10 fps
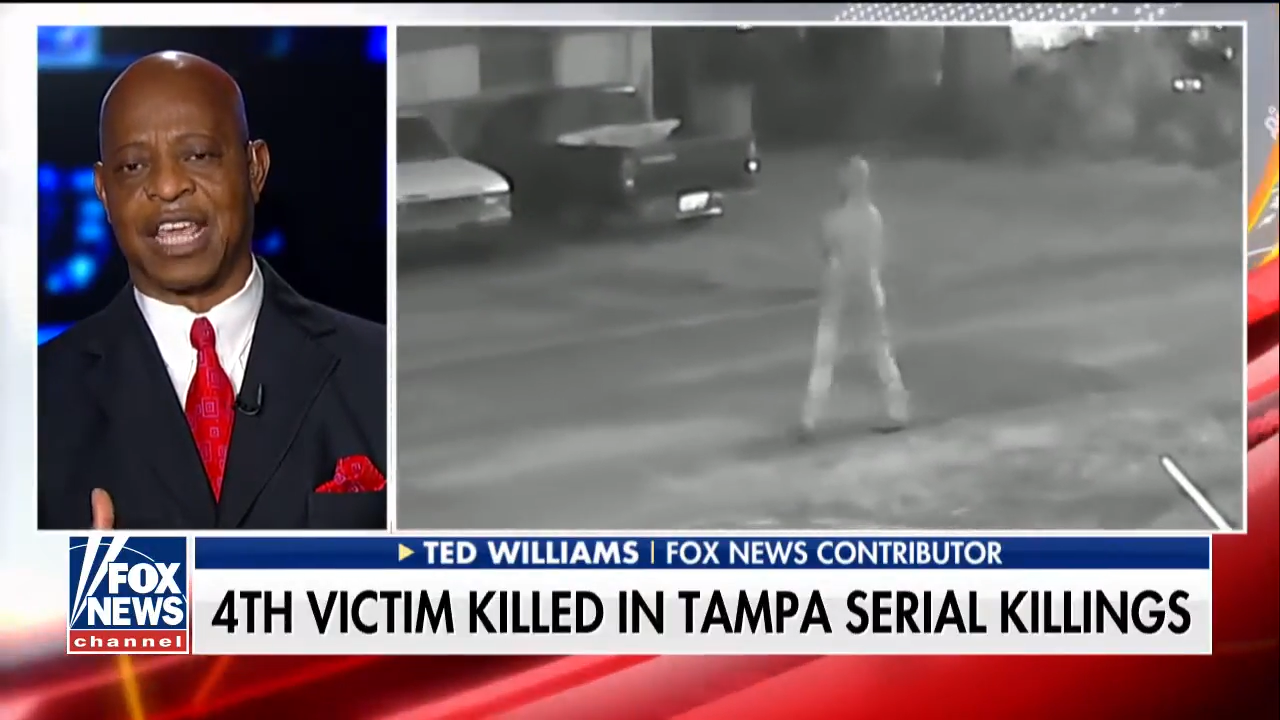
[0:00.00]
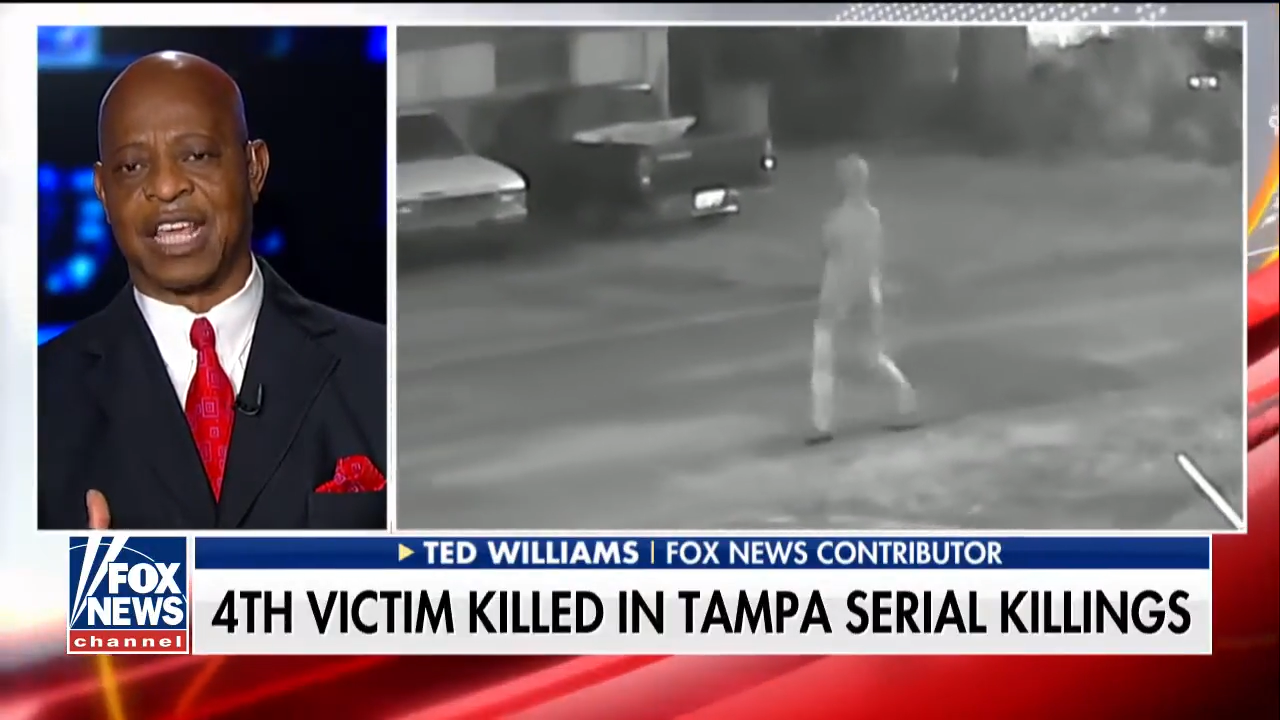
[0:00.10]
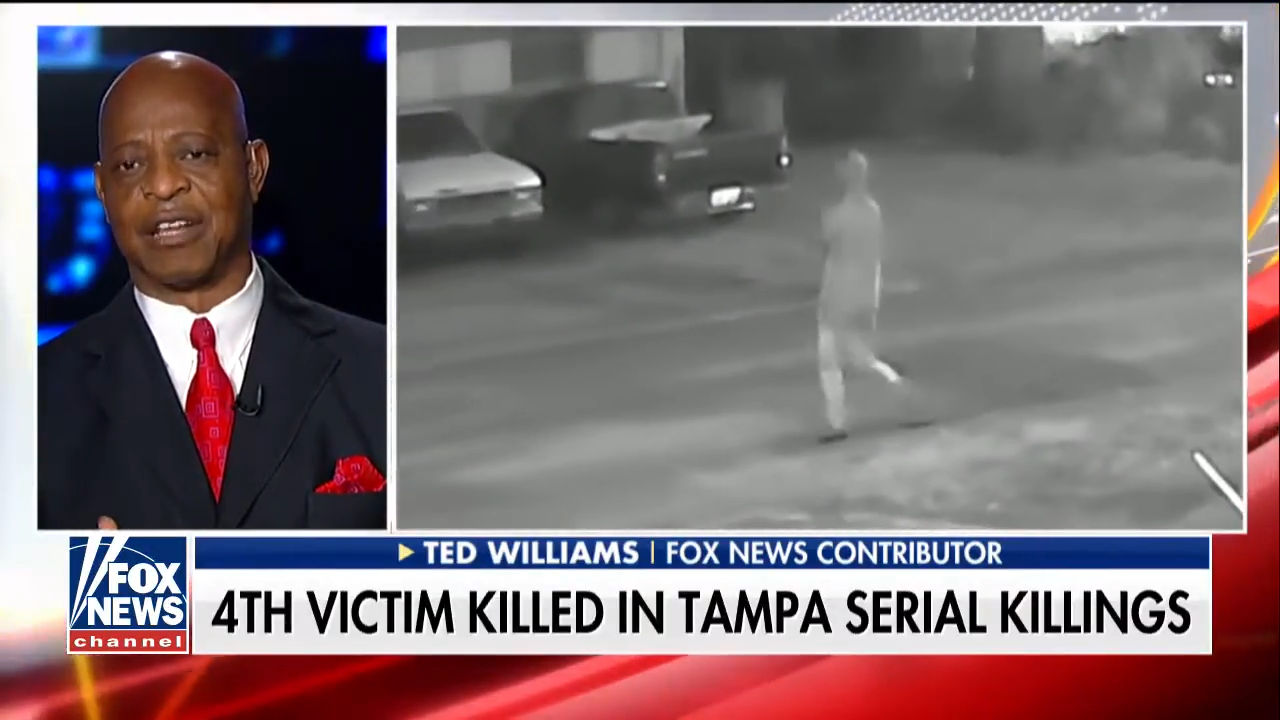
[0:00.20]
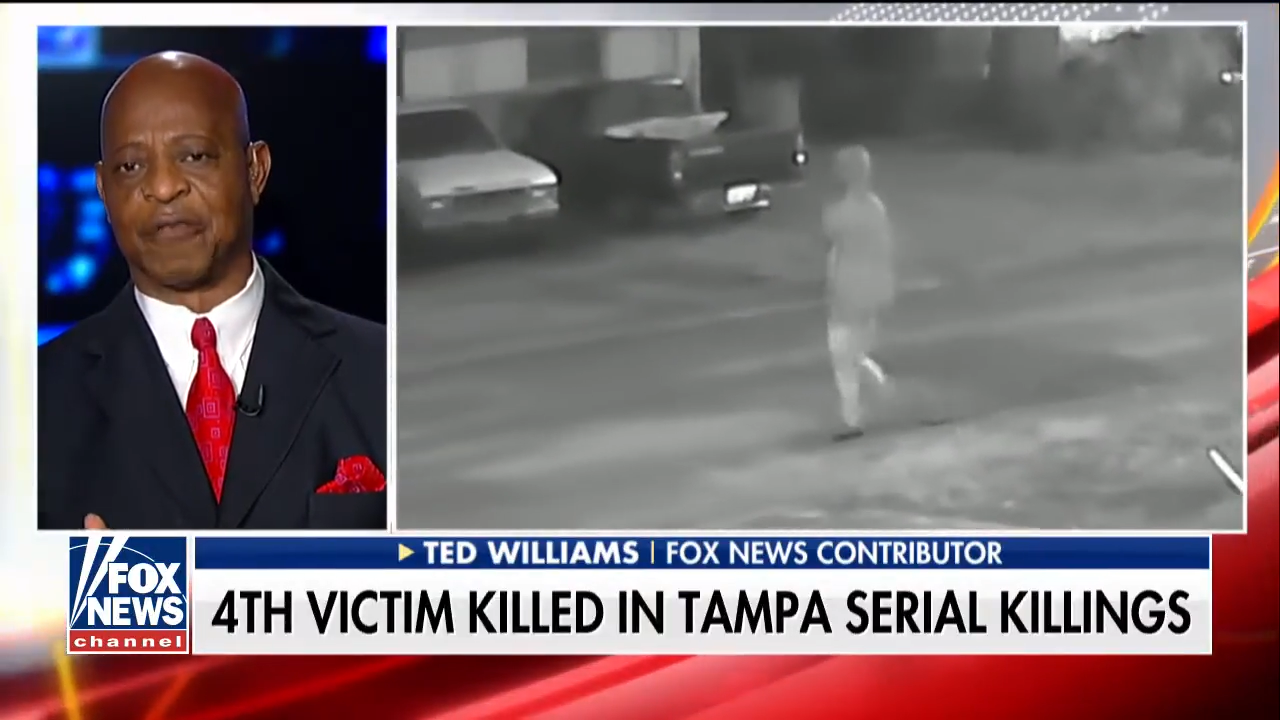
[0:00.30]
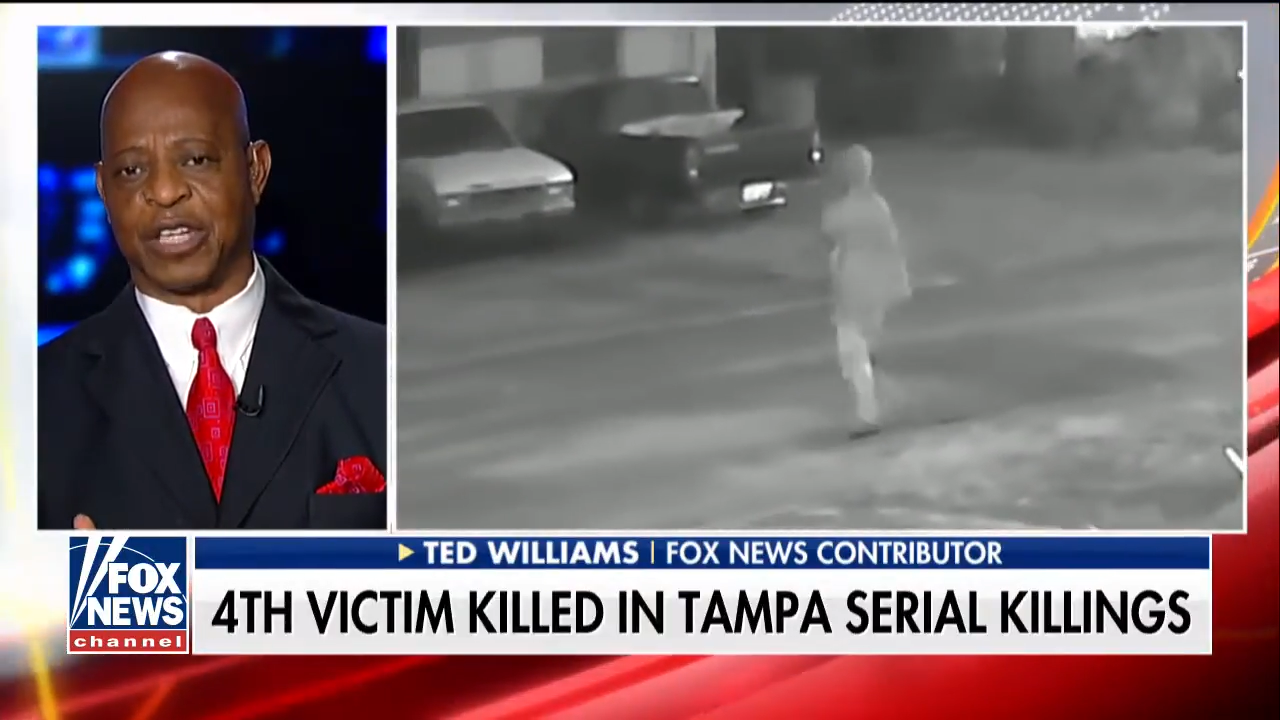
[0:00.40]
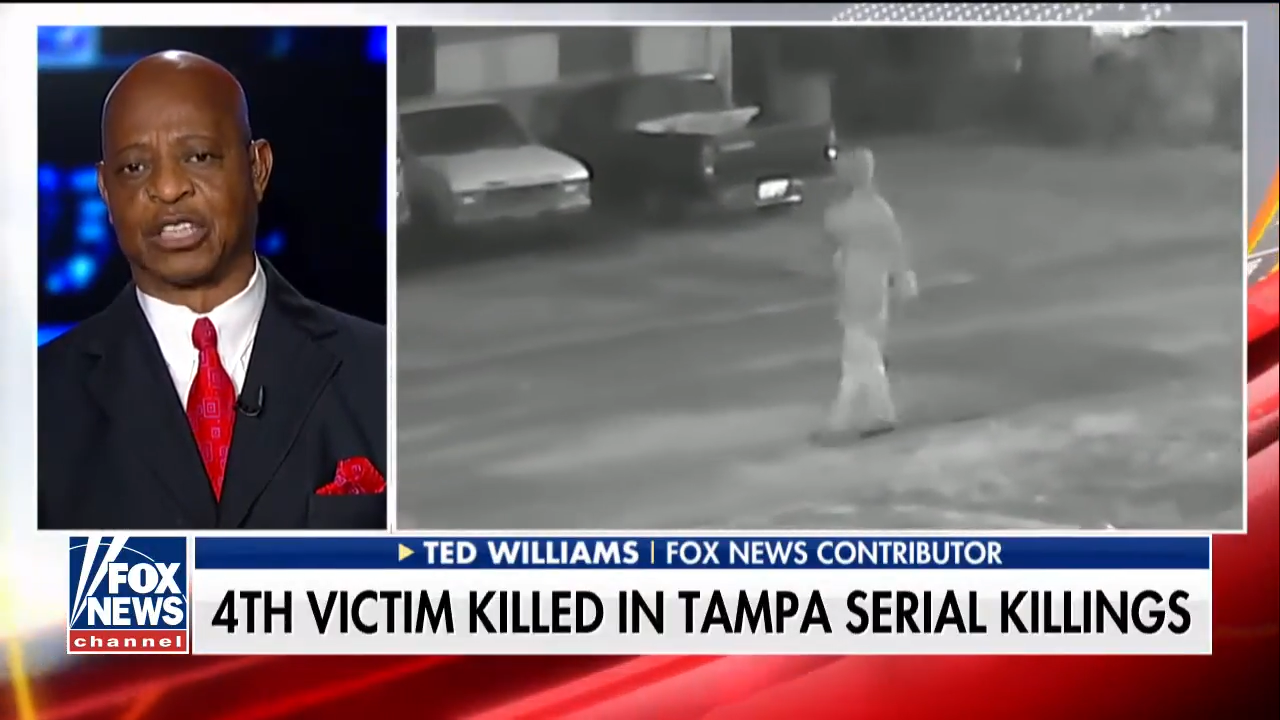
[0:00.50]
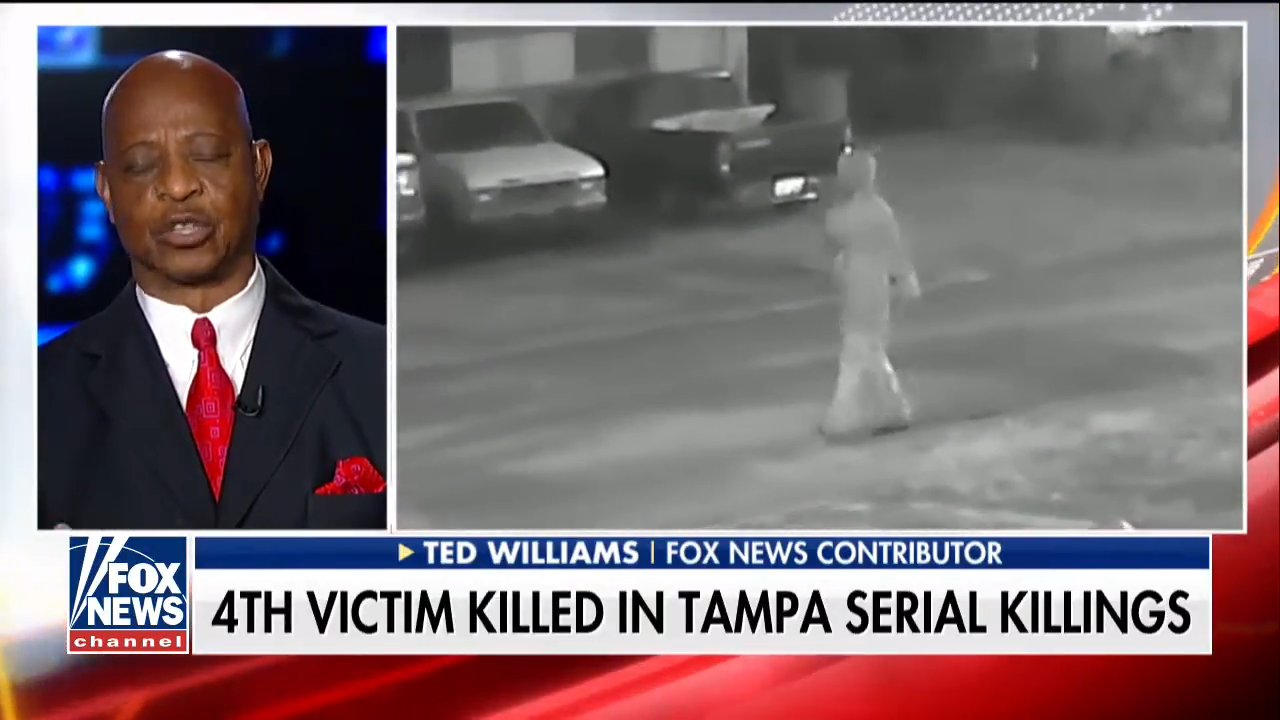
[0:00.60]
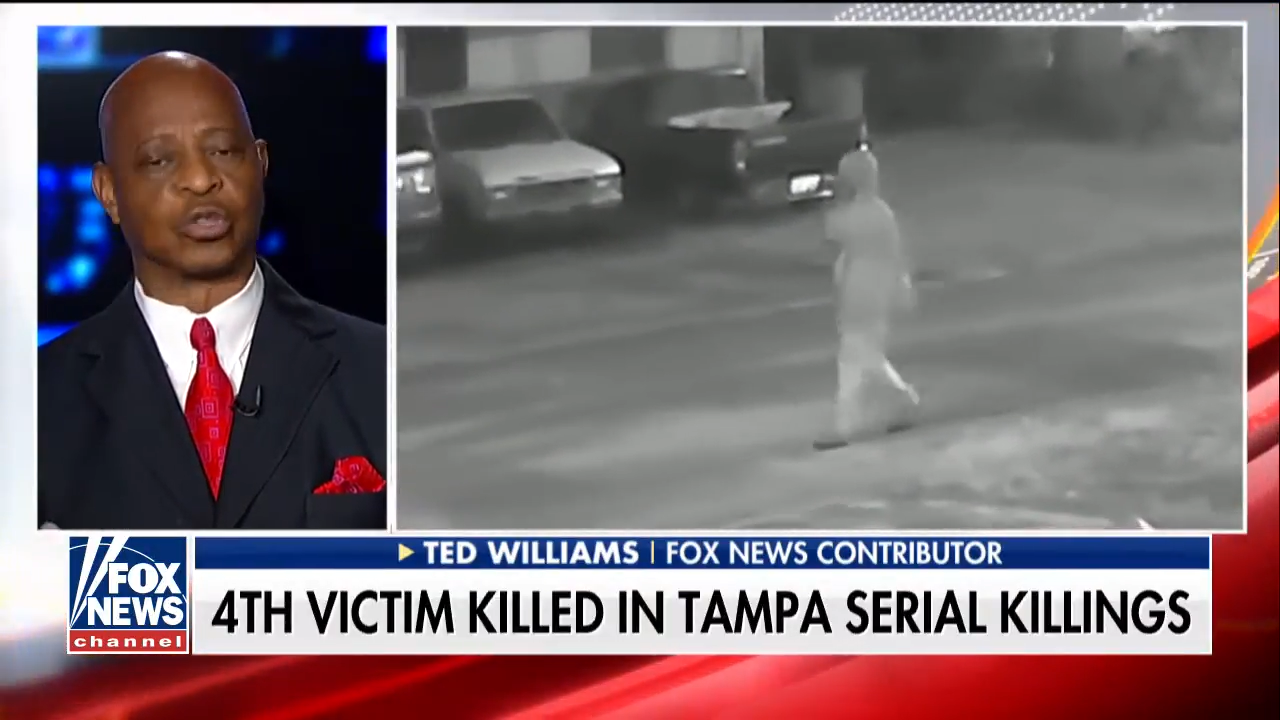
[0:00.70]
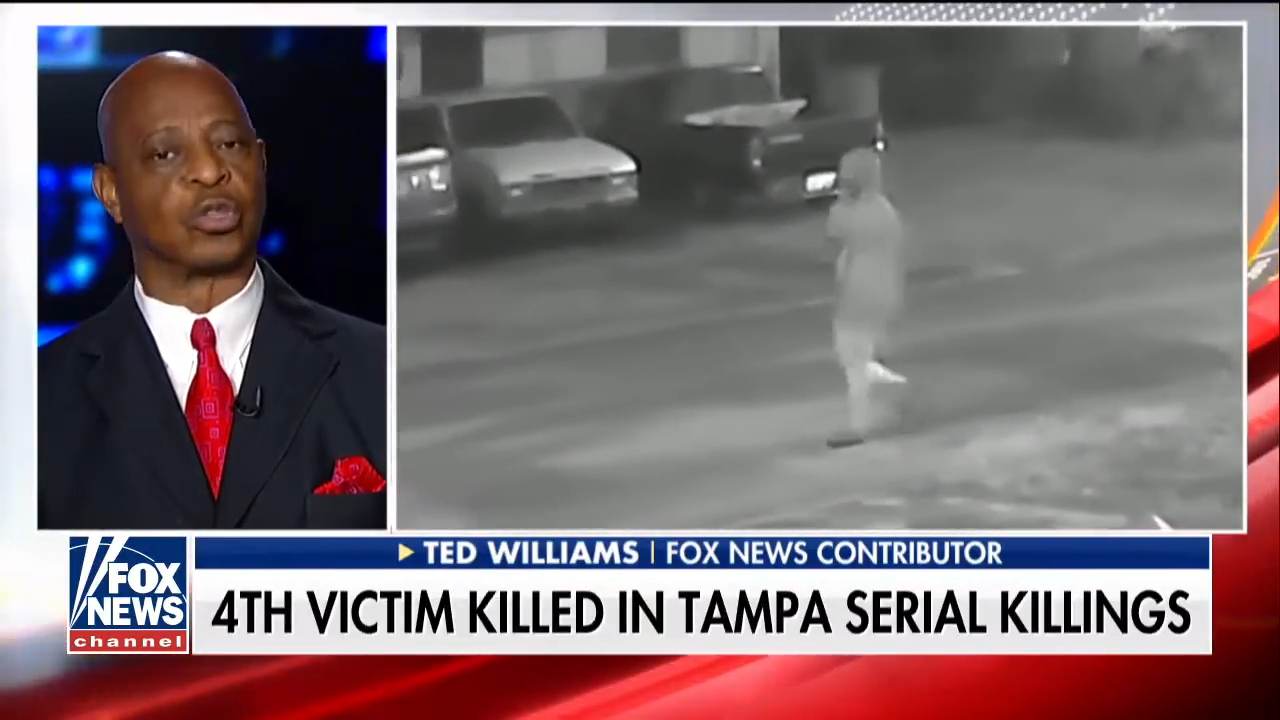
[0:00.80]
individuals